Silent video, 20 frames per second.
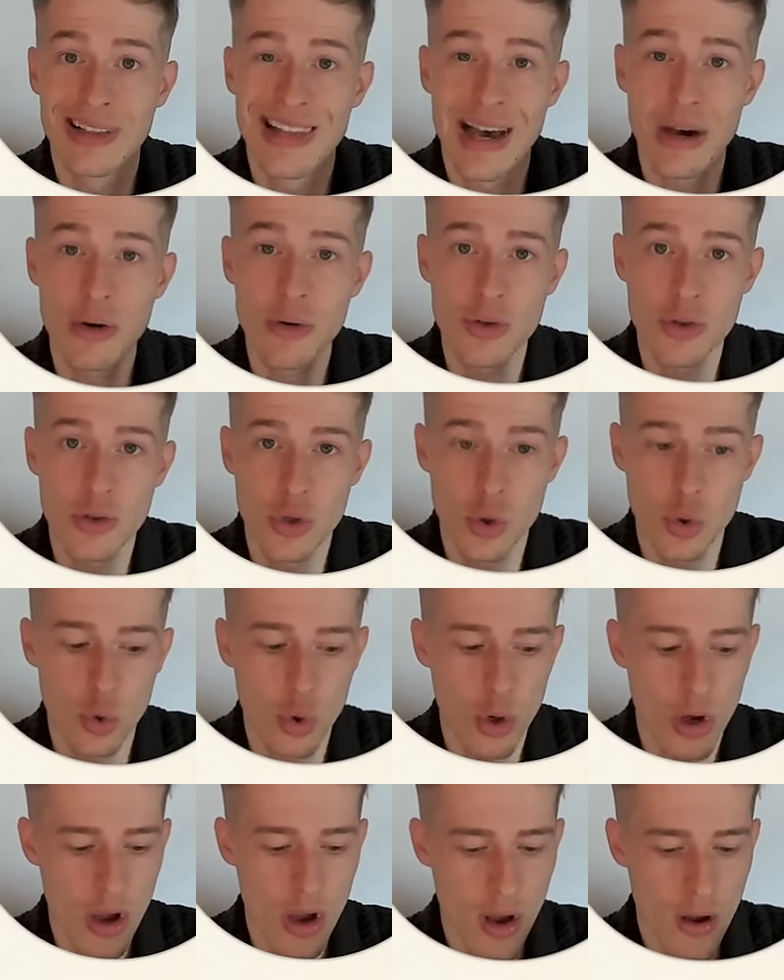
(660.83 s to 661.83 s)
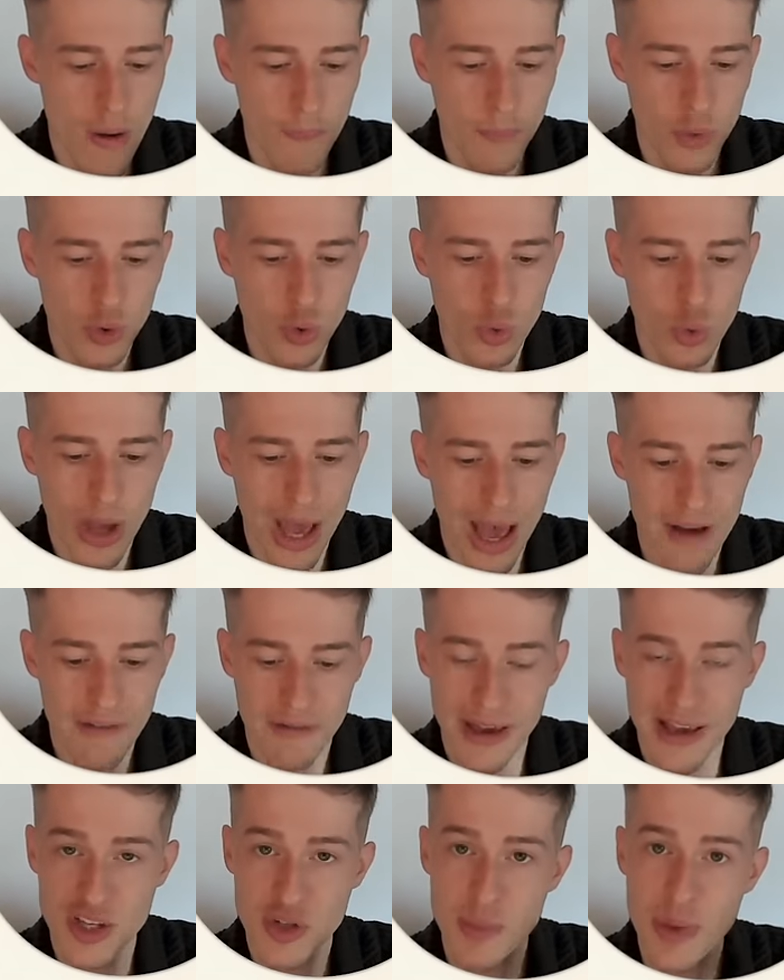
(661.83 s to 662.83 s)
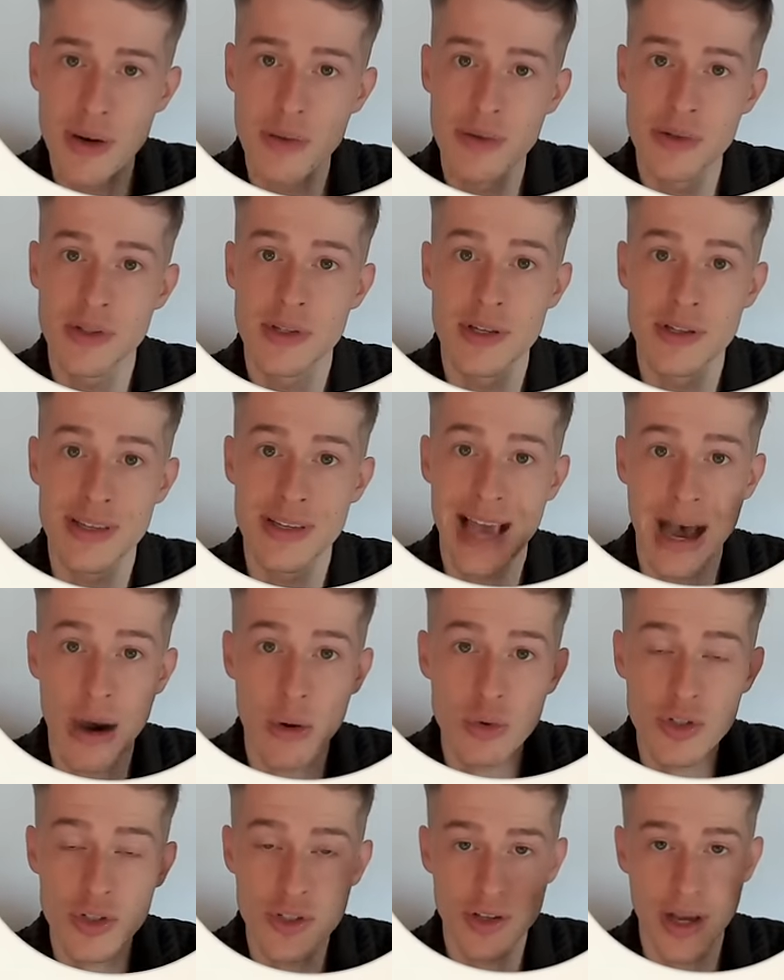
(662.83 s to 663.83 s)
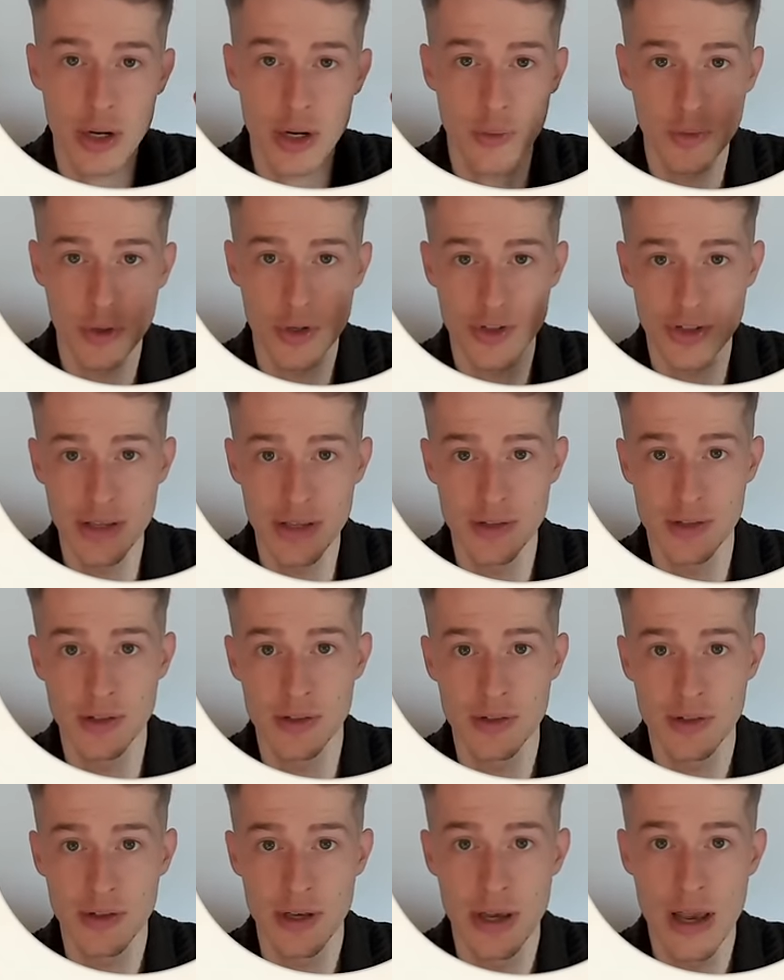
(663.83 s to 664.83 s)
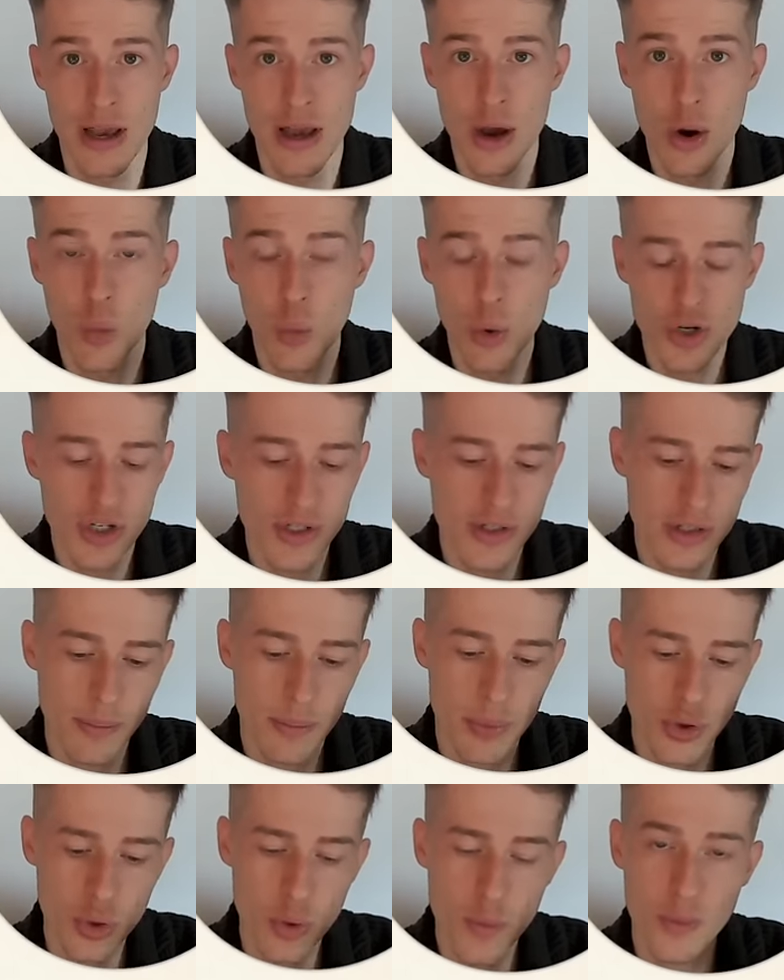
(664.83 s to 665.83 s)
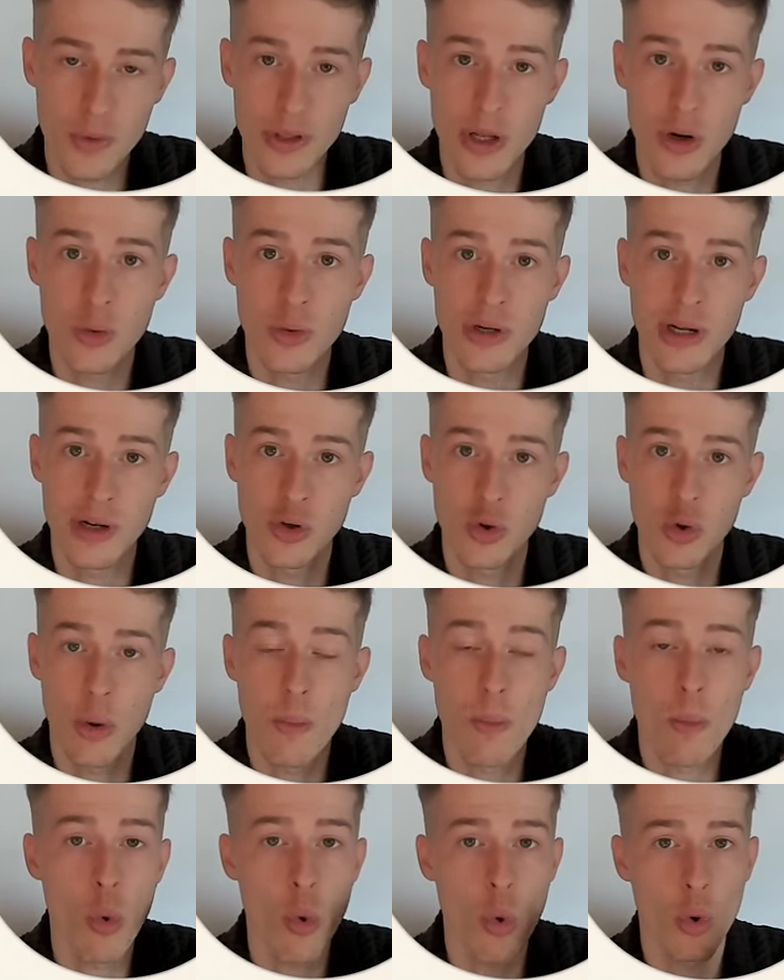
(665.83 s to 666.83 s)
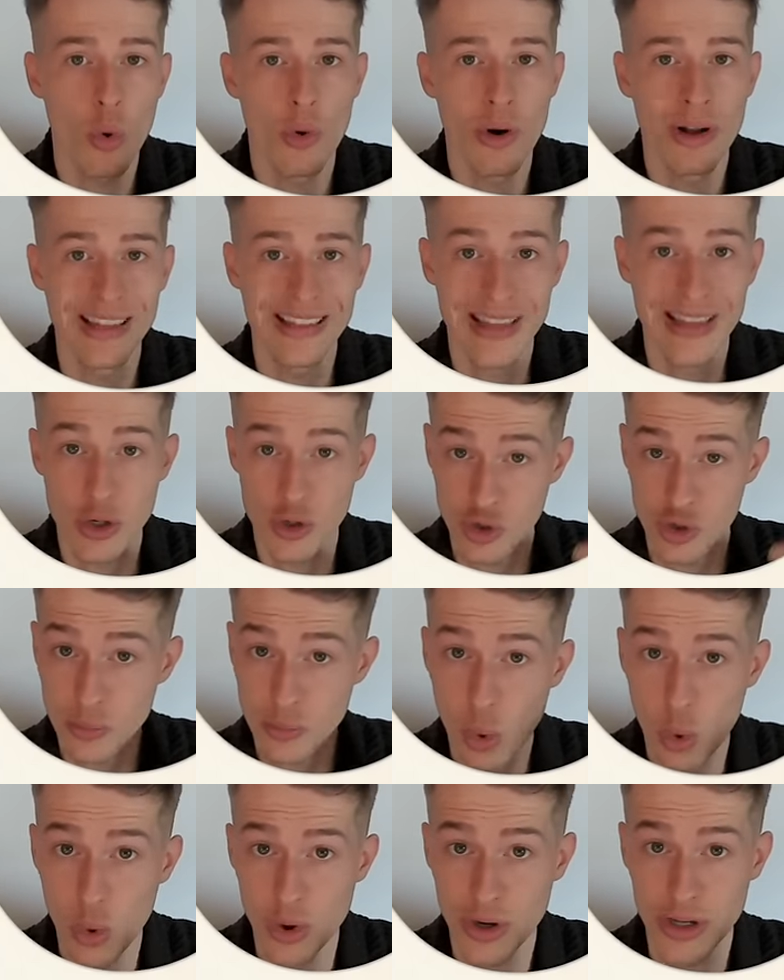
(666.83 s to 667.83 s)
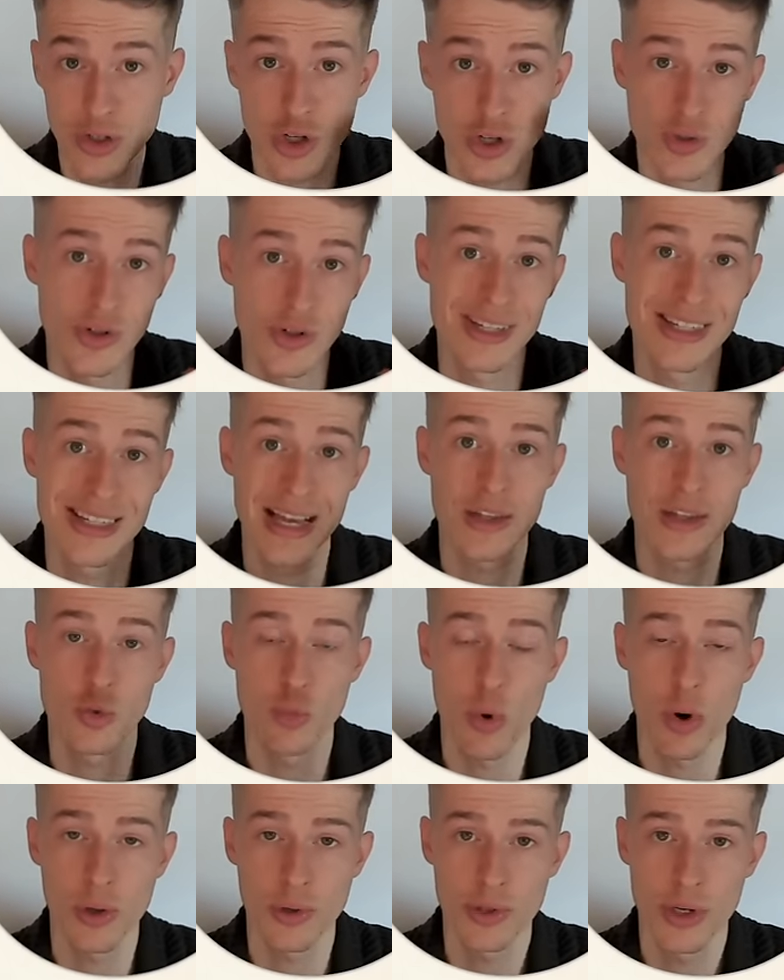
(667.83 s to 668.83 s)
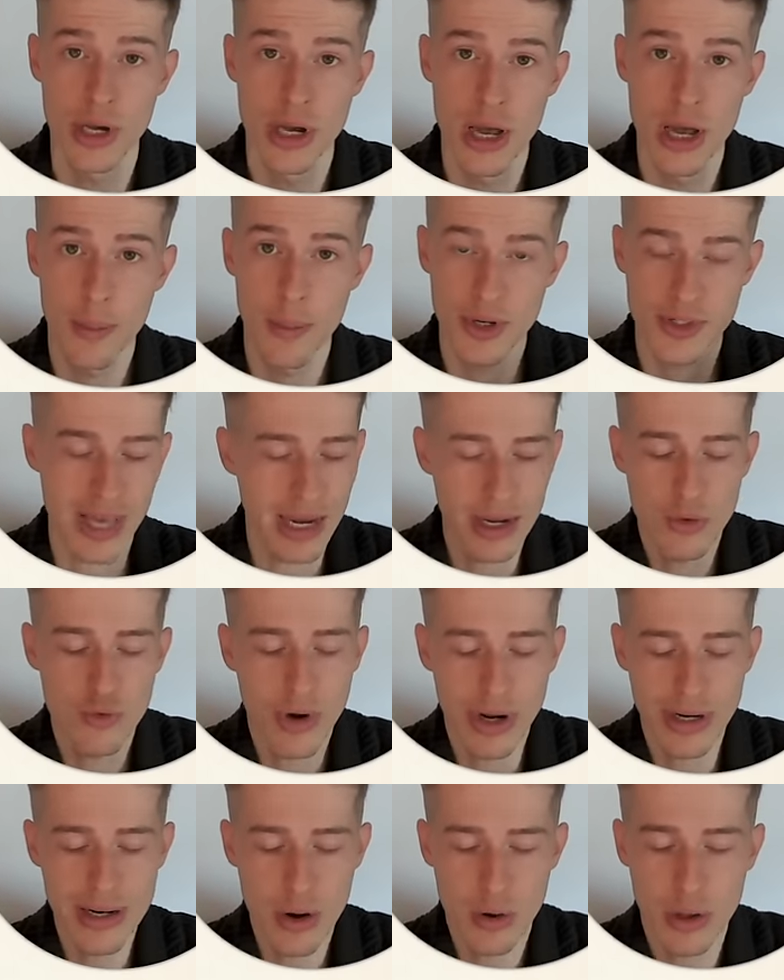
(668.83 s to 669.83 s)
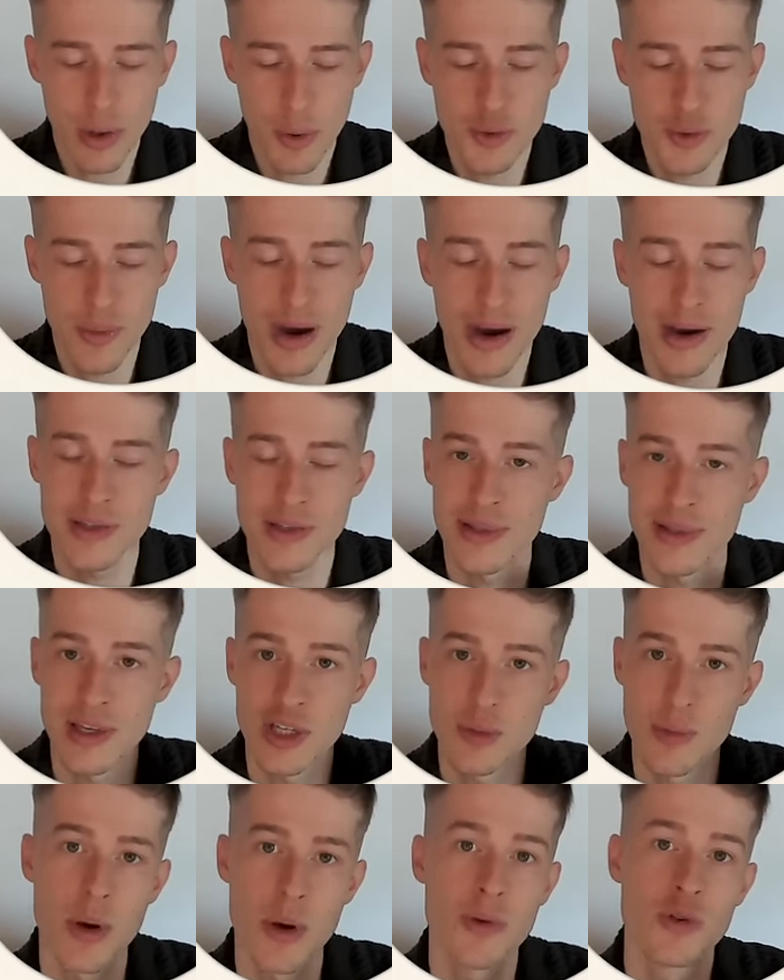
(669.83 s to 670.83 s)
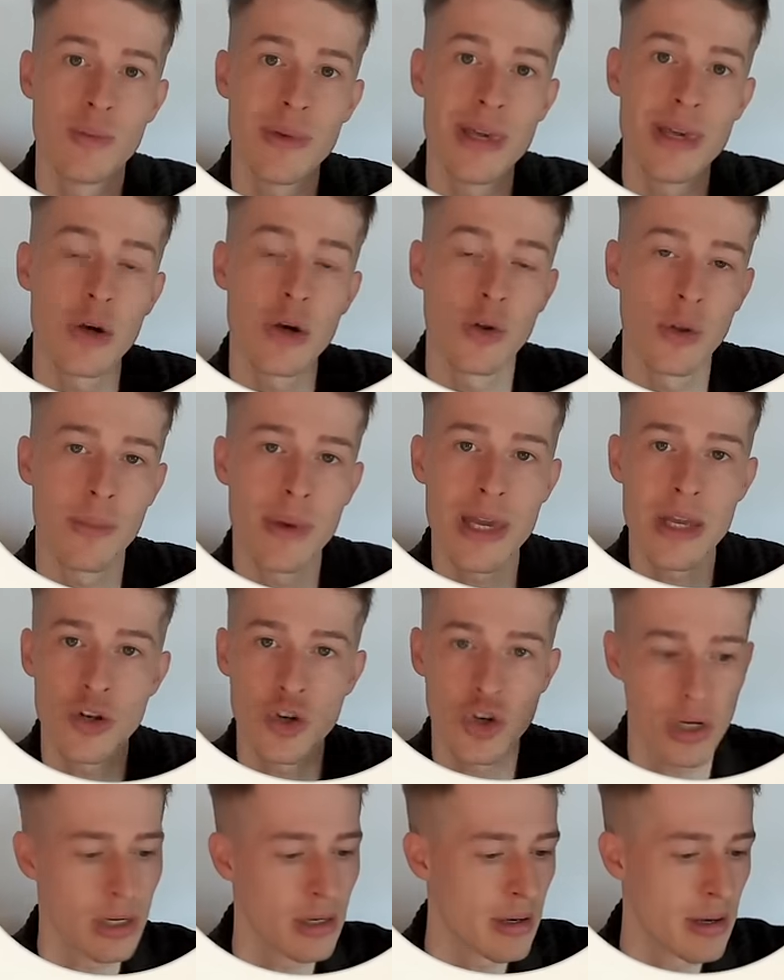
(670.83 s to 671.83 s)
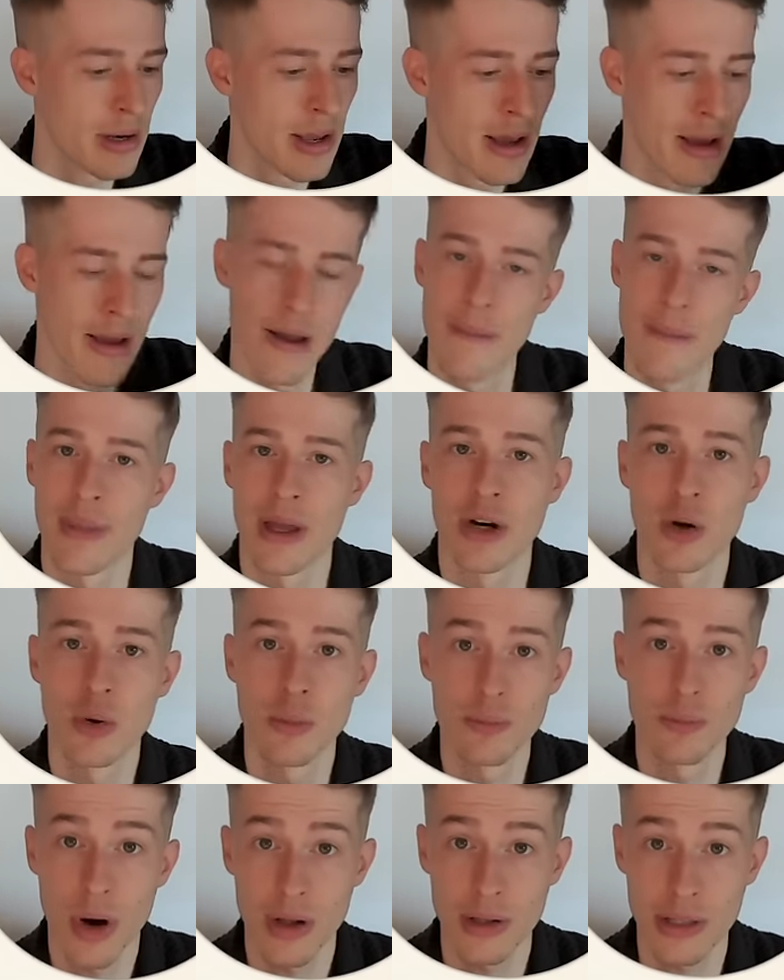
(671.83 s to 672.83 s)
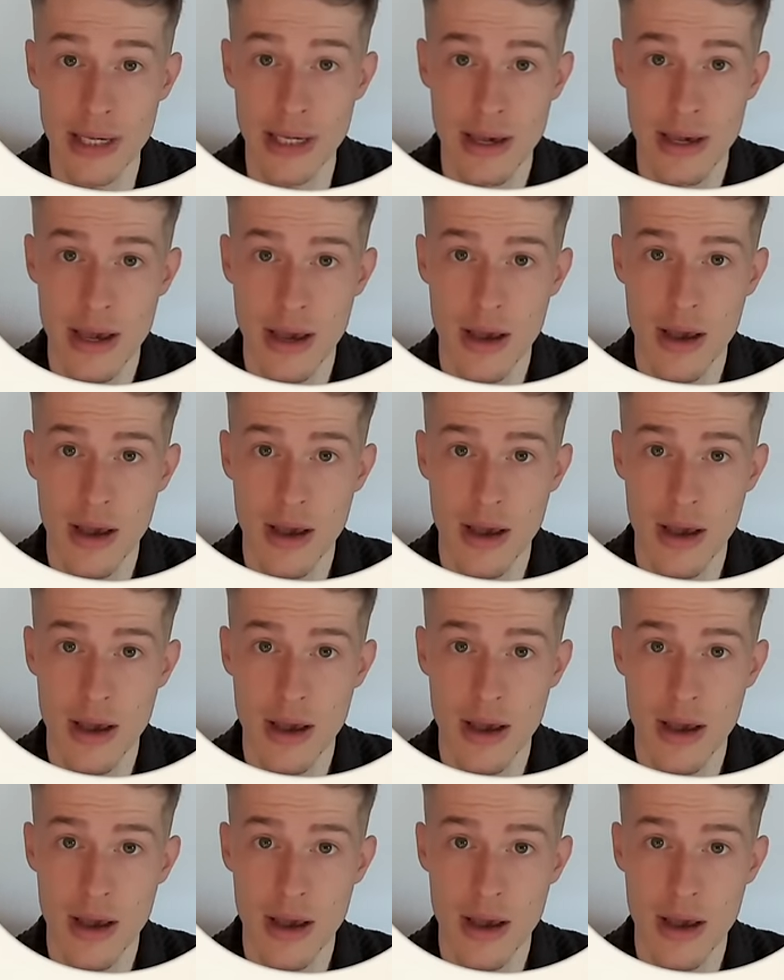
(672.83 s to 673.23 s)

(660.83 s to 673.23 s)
allows you to have experiences outside of your senses, which is the proof alone that you're more, that there is more than just your sense world. Because I can right now close my eyes and experience being on the beach in Bali.